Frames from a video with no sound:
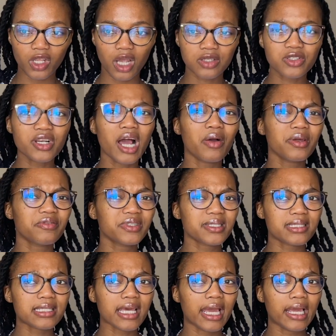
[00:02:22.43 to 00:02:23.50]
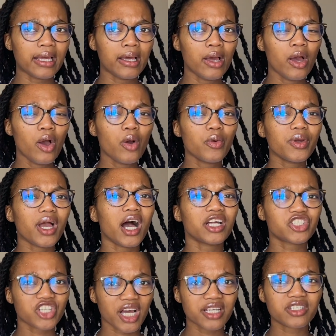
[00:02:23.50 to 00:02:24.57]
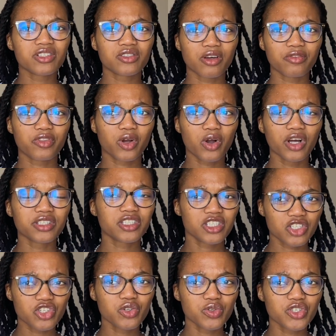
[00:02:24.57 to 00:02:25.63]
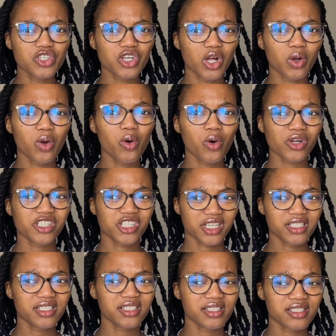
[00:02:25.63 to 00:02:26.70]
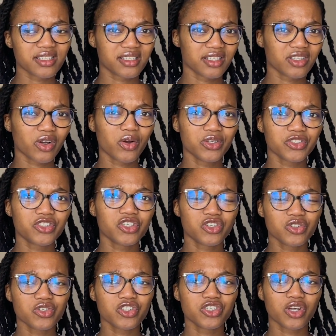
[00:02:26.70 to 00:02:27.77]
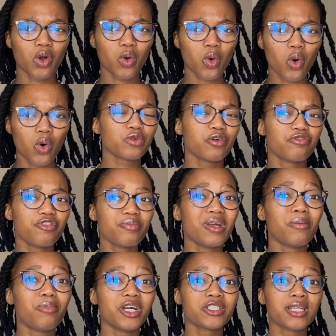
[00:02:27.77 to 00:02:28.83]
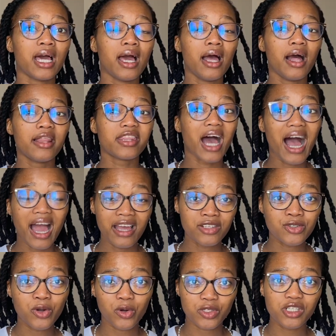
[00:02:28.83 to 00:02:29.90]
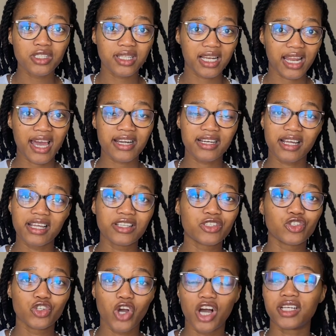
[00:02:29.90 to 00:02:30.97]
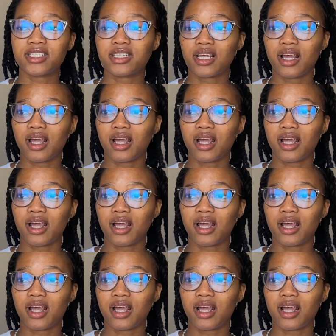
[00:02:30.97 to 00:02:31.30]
to now even say we are judges of the Constitutional Court, justices in the Constitutional Court, a female, but the highest court in the land is not